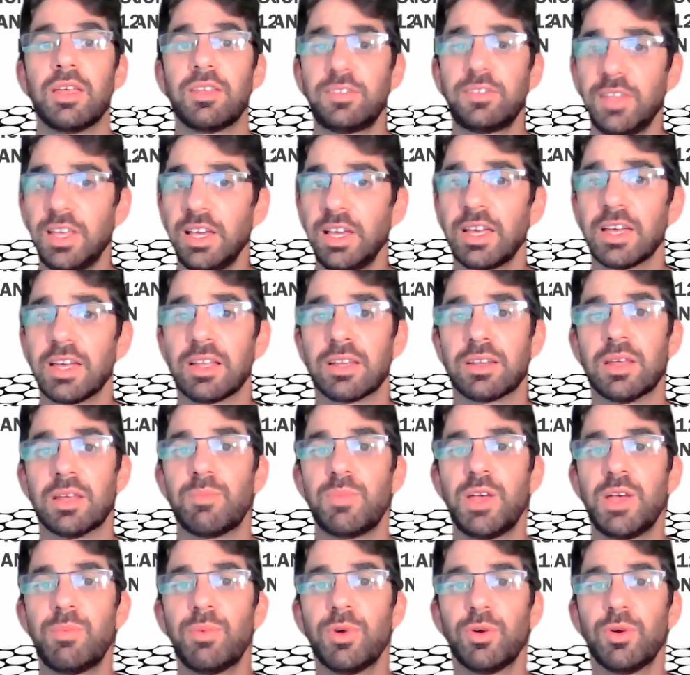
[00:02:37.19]
Second,
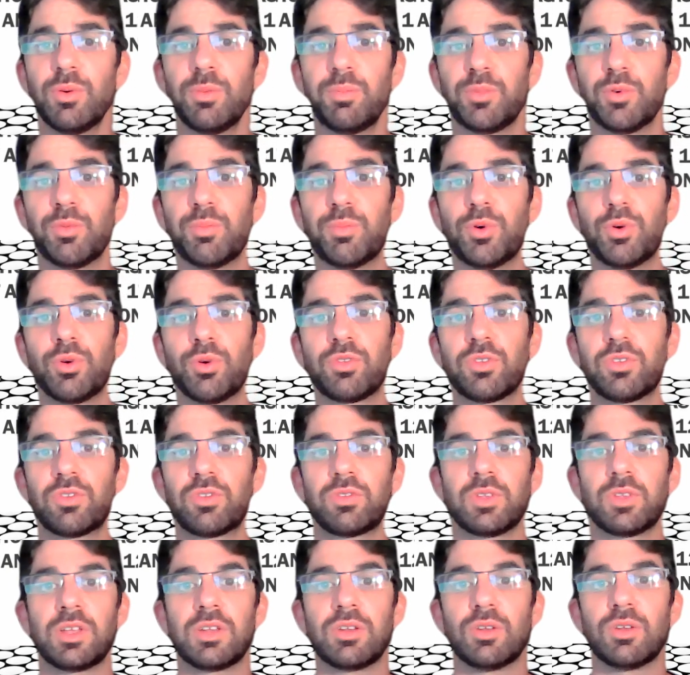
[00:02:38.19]
the paper
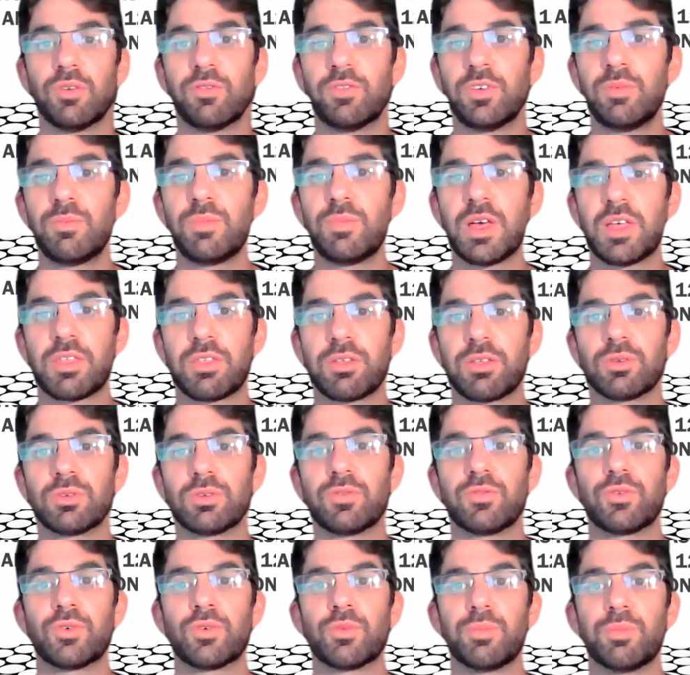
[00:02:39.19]
proposes a novel
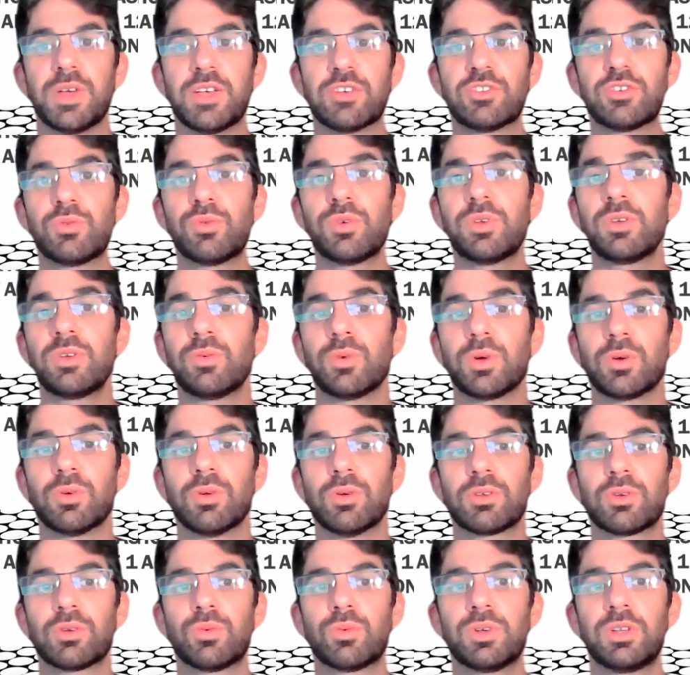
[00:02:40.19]
method for measuring
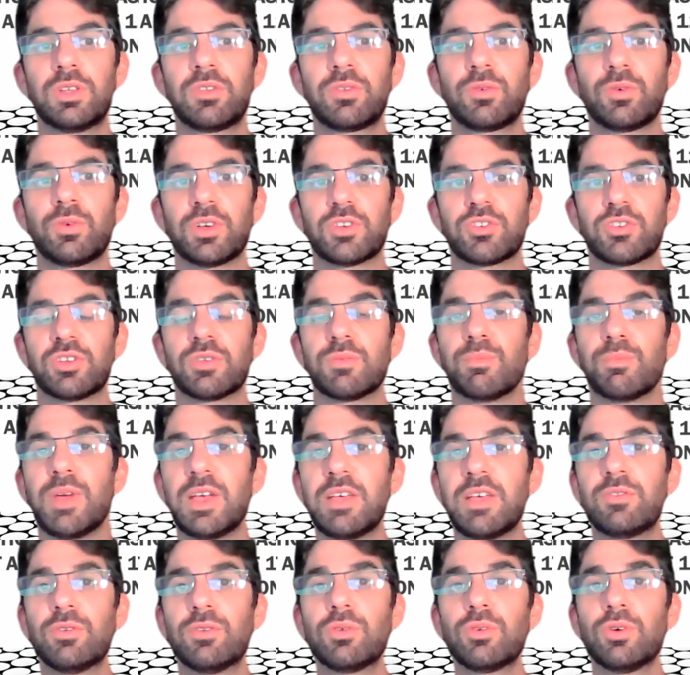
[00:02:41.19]
regulatory discretion
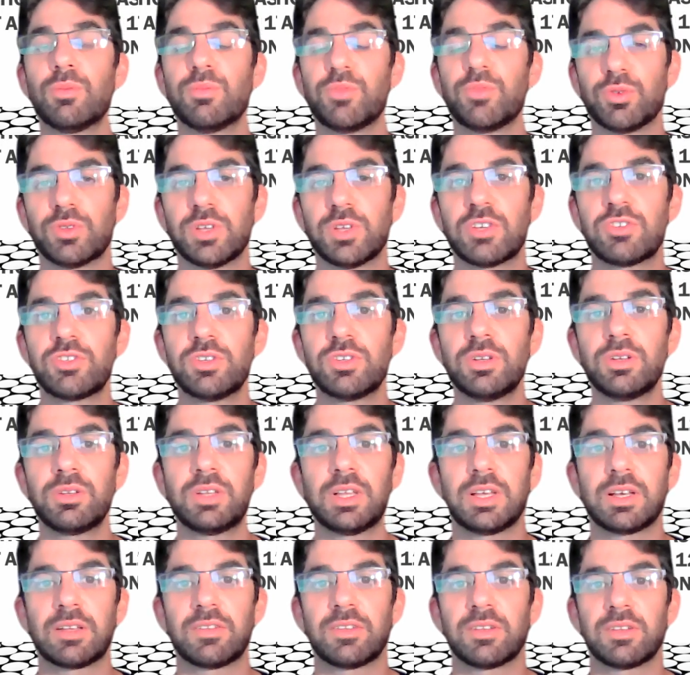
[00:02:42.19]
based on
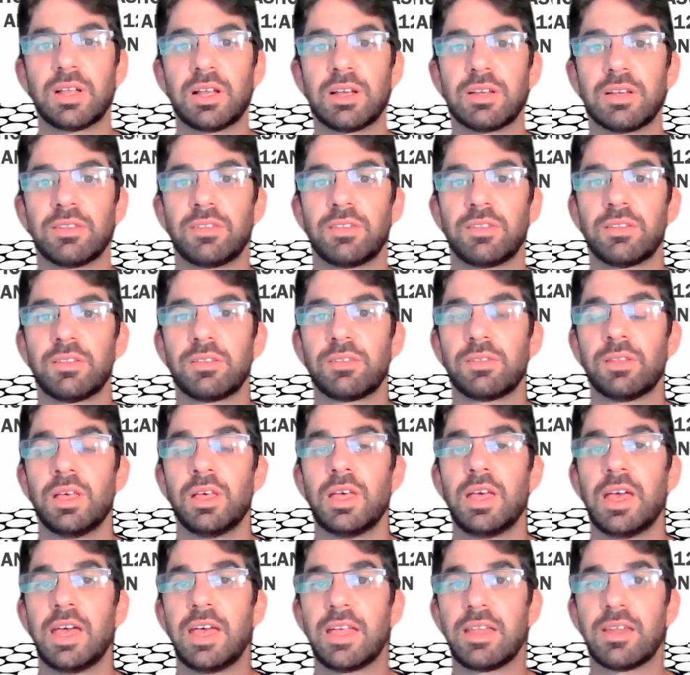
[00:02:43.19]
computational text analysis
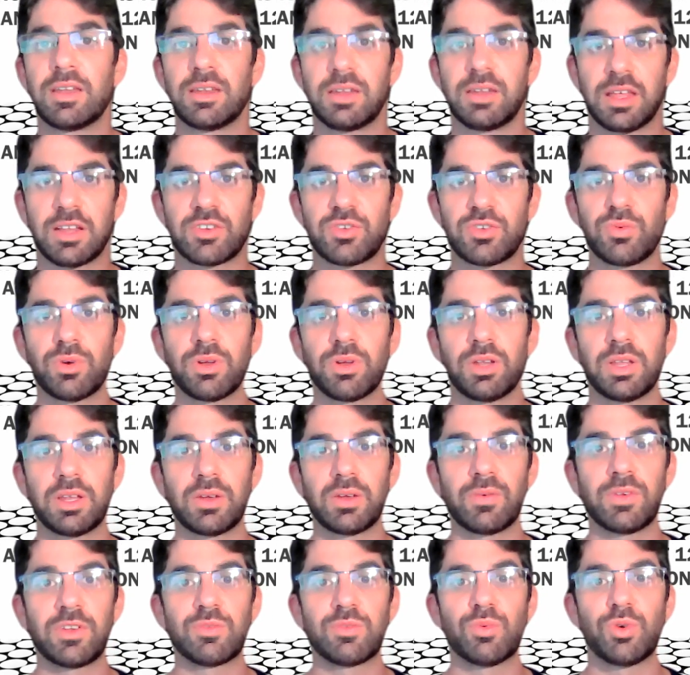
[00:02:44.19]
and natural
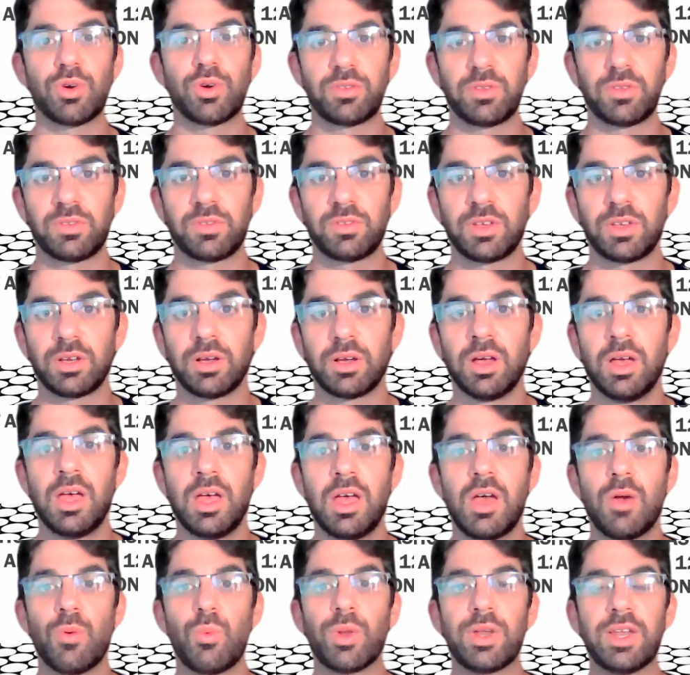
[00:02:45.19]
language processing.
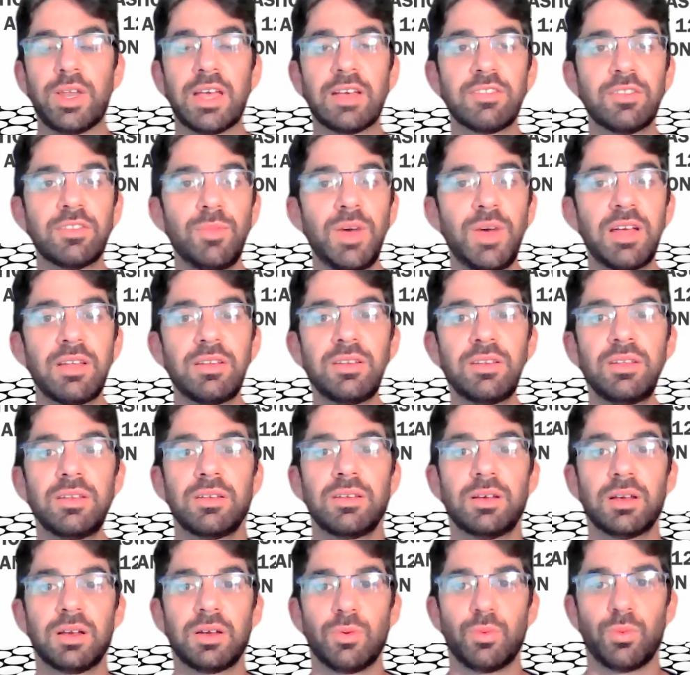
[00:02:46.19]
When
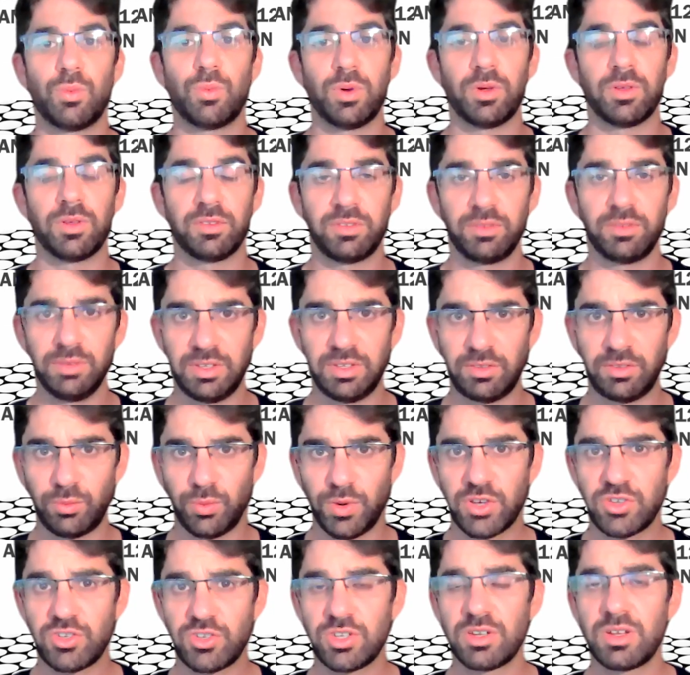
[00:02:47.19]
examining
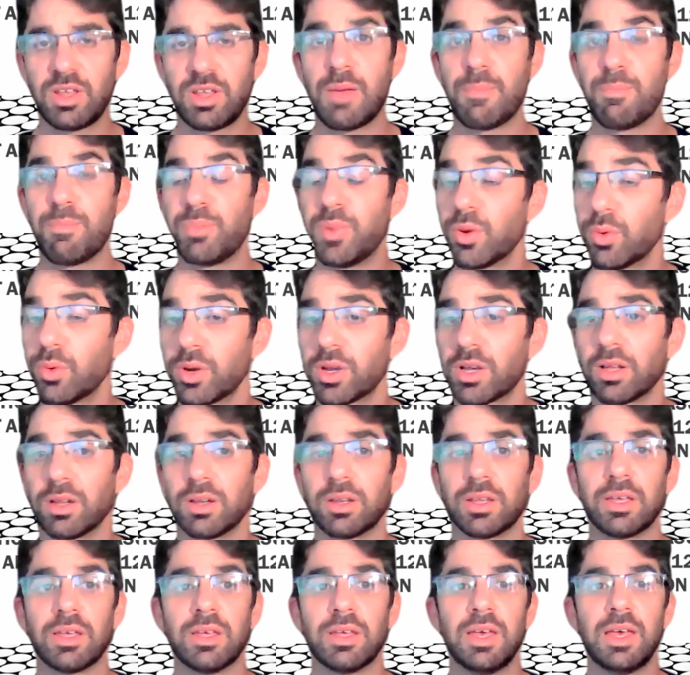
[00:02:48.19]
discretion
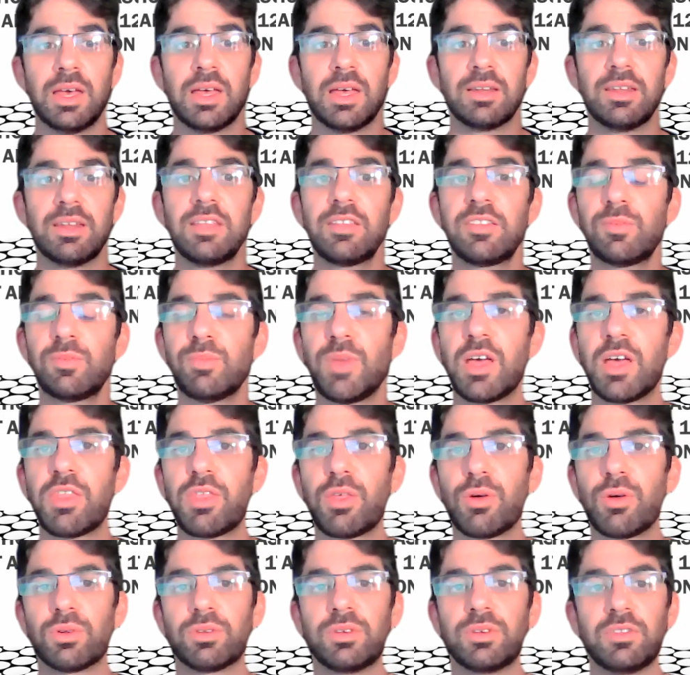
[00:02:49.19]
empirically, this
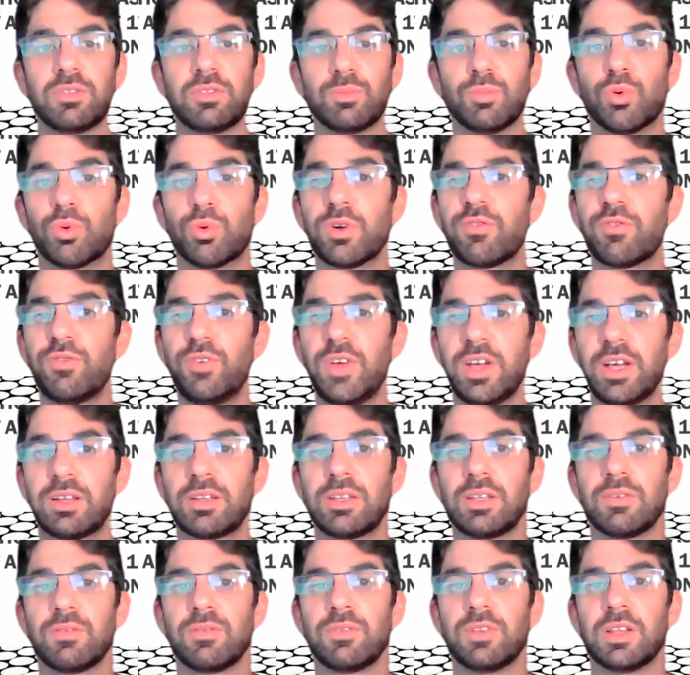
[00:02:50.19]
method is more
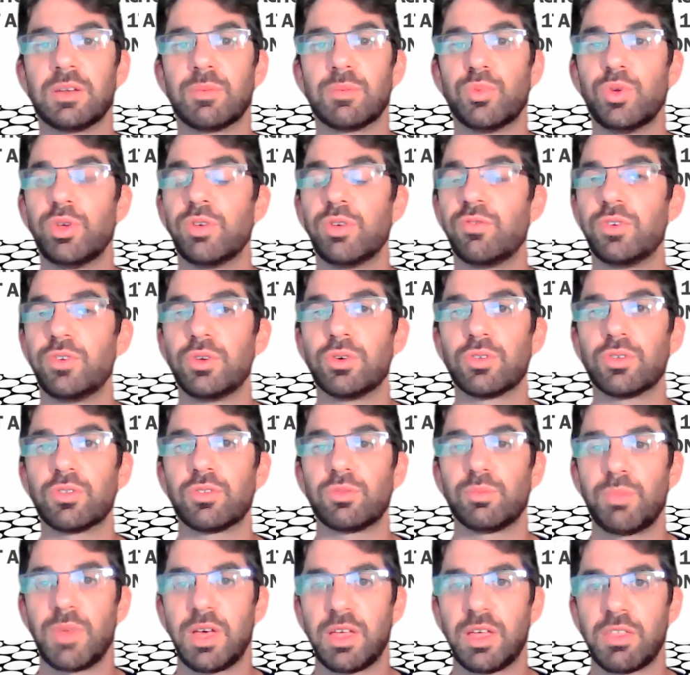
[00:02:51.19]
effective than
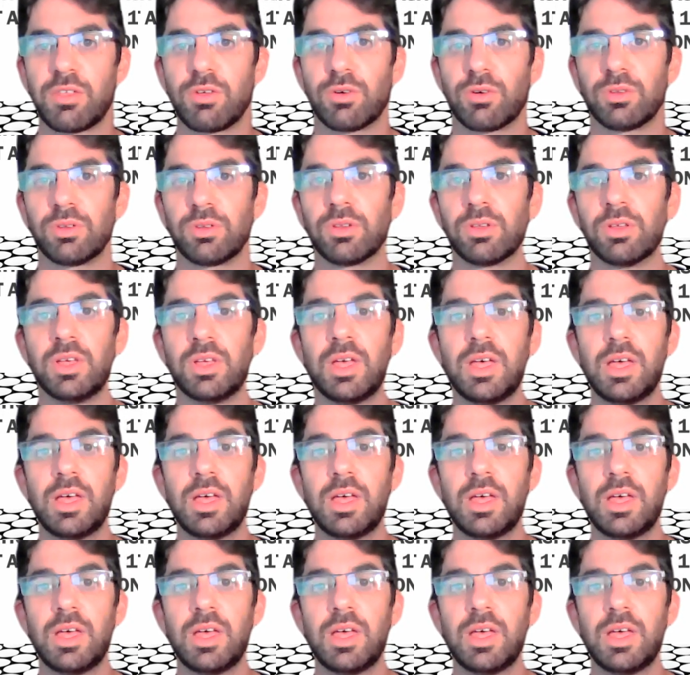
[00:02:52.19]
previous methods.